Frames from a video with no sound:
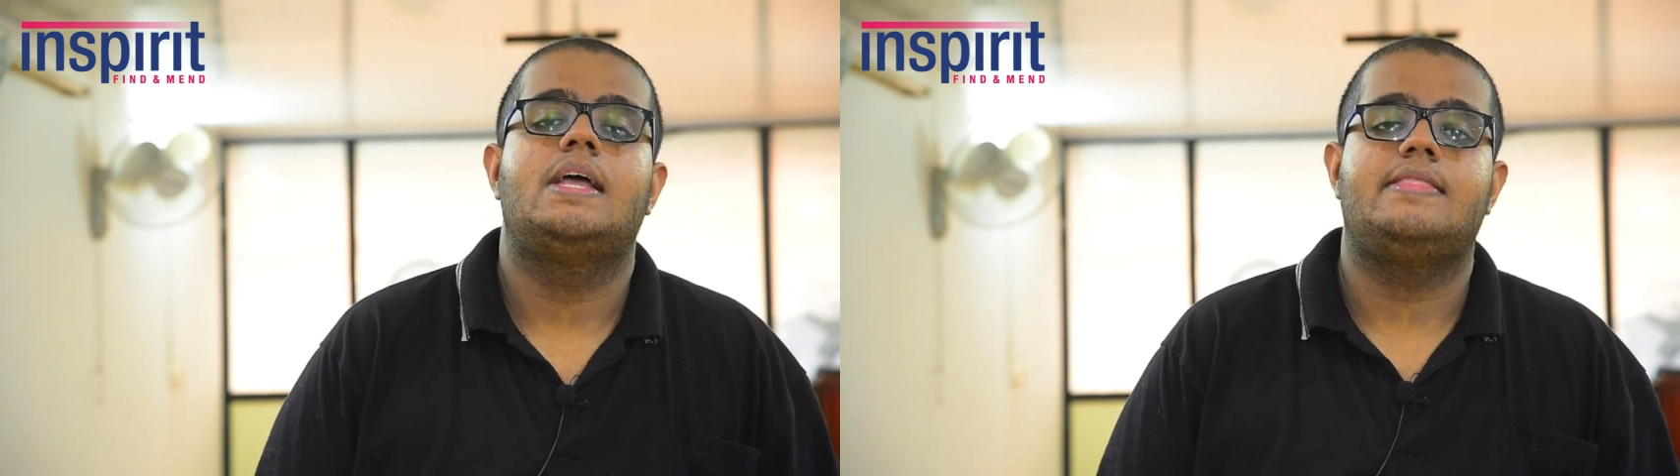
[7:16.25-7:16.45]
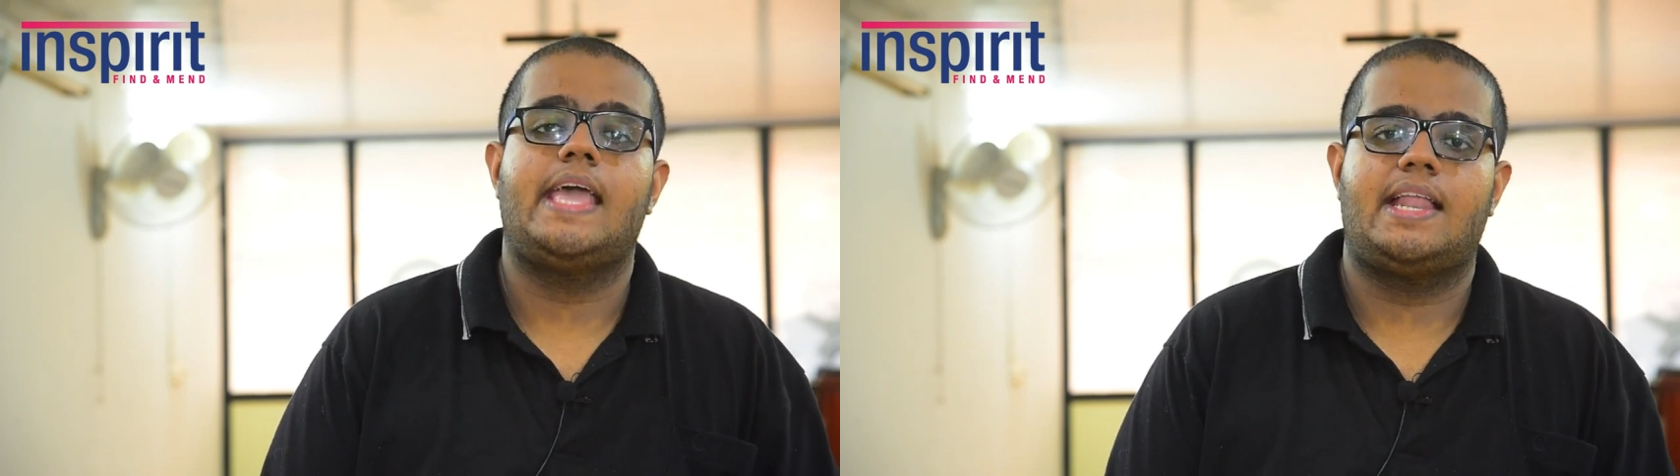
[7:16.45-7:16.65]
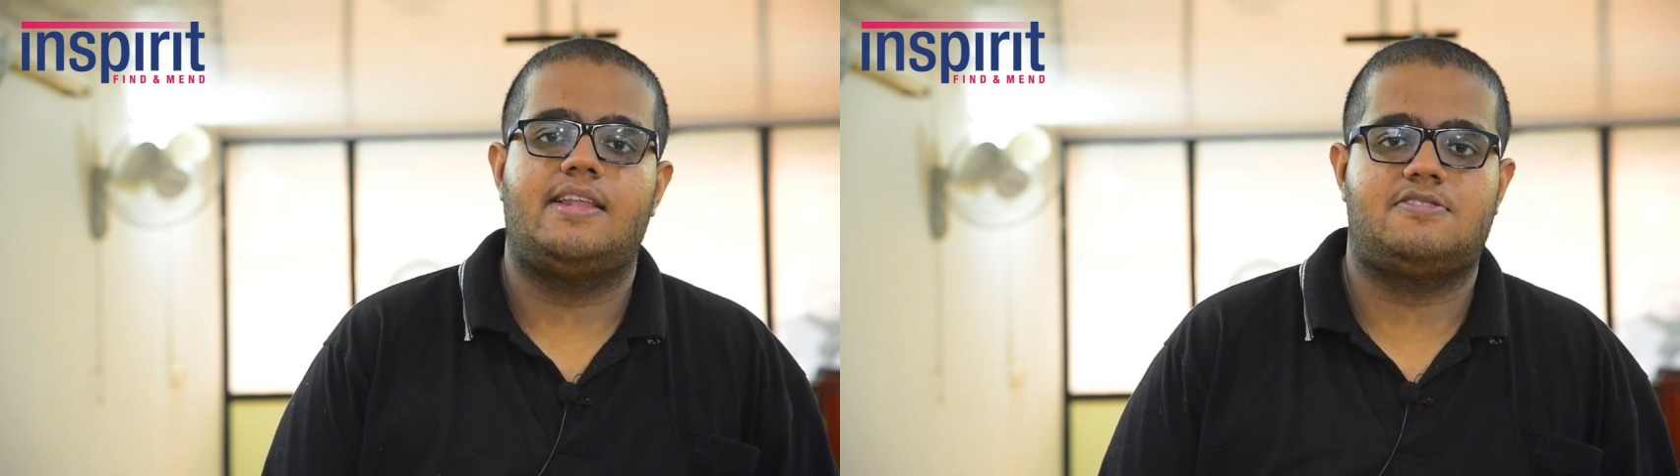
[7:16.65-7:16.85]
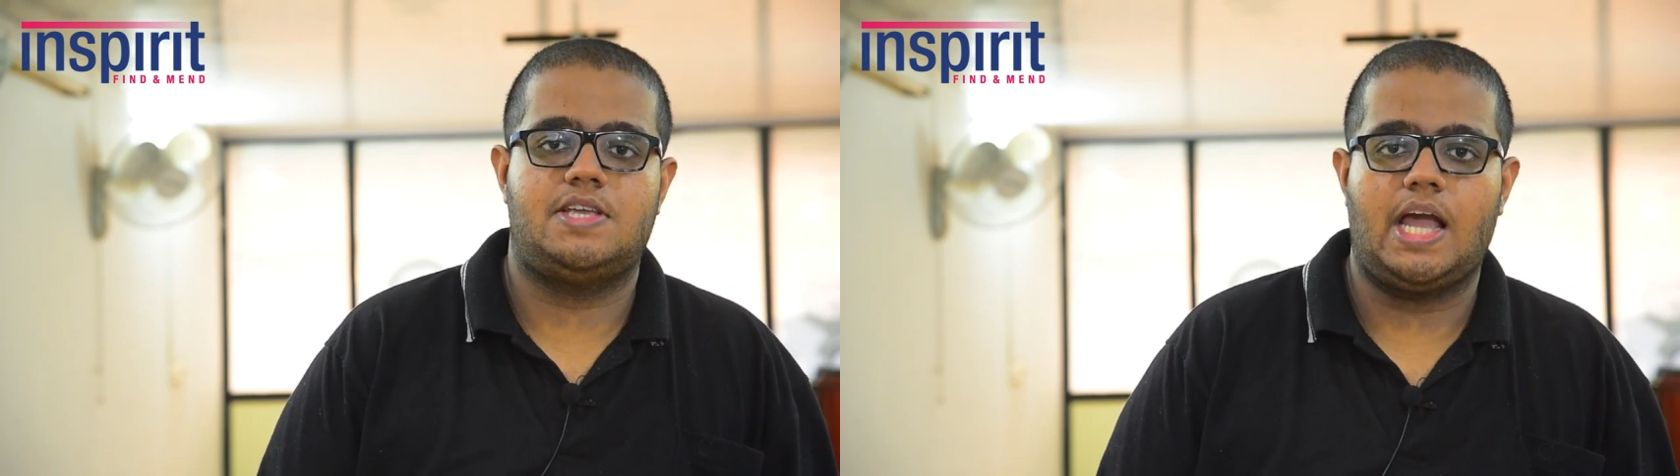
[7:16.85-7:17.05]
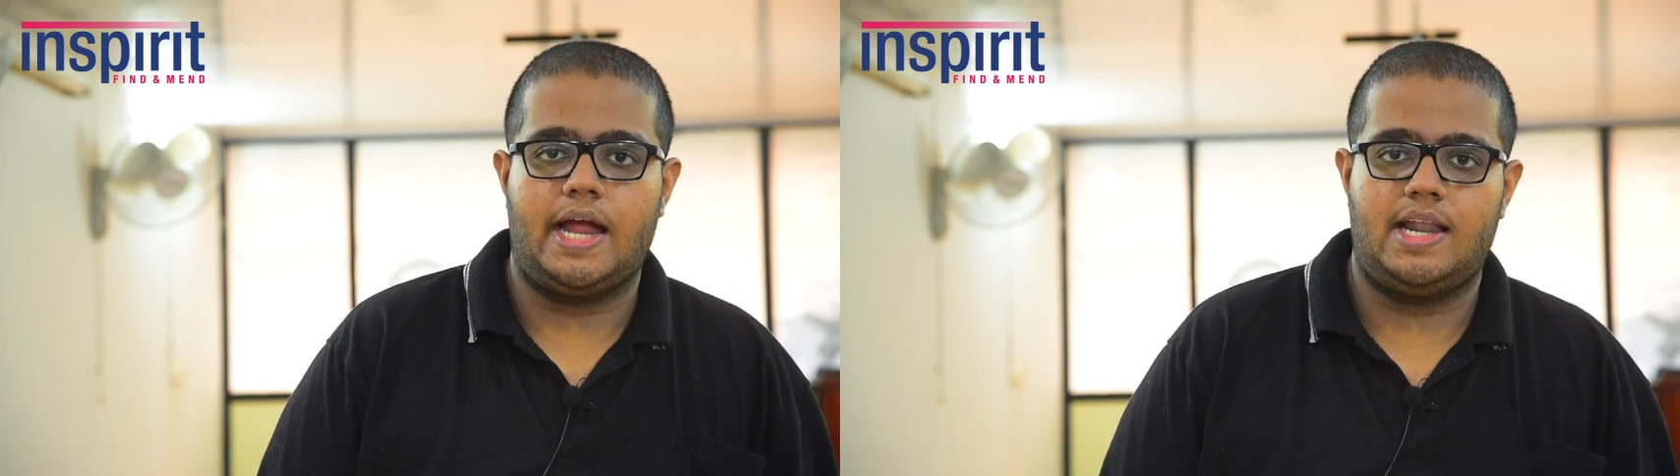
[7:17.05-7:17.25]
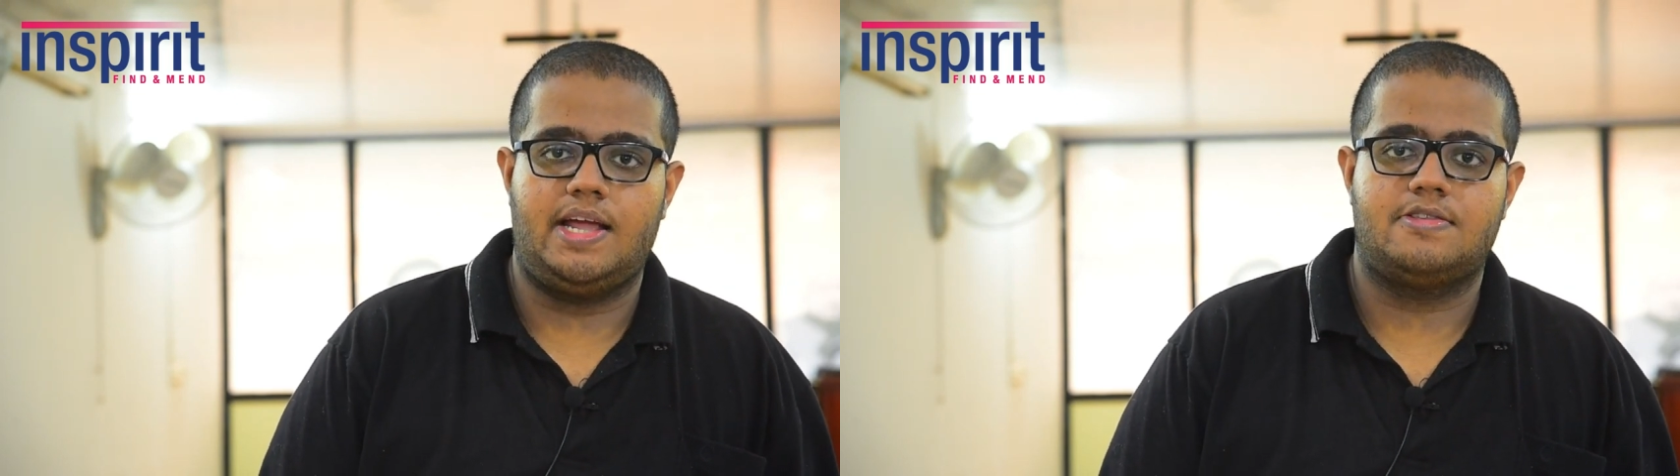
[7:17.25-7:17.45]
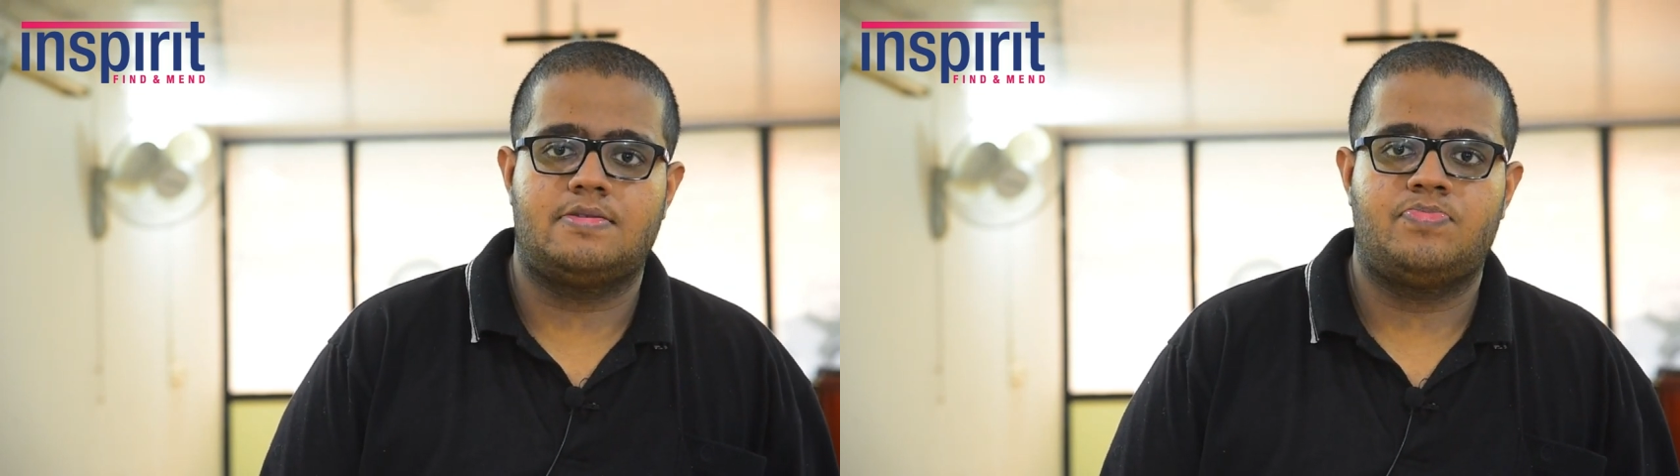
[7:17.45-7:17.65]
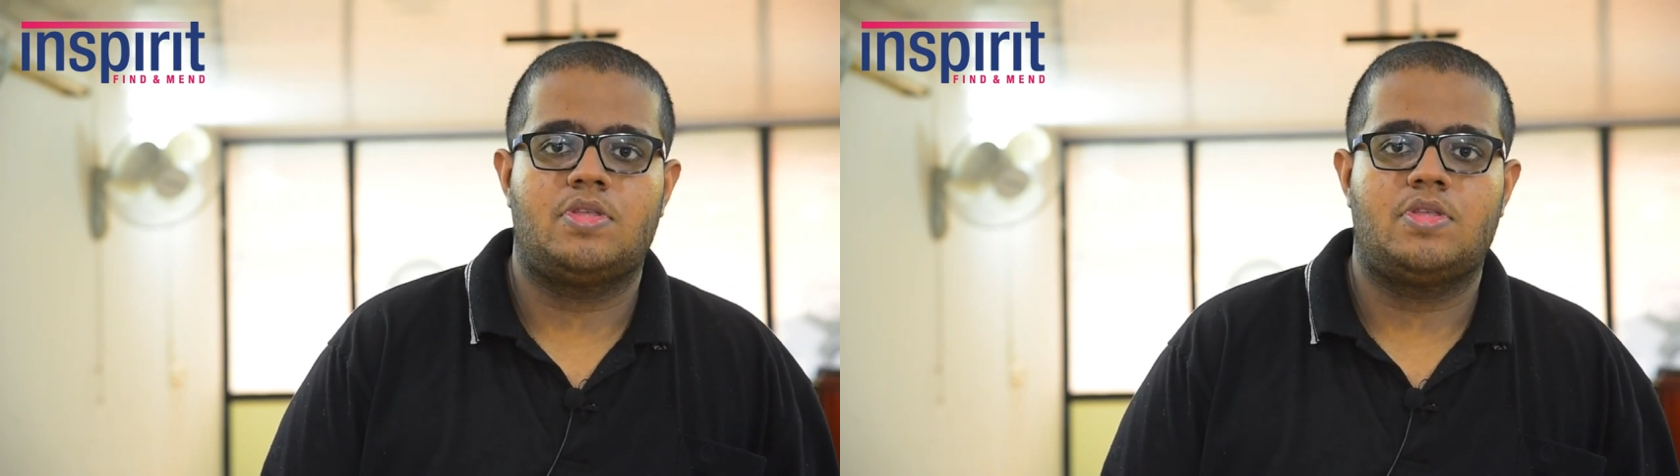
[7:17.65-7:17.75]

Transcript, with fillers: the NSG guidelines.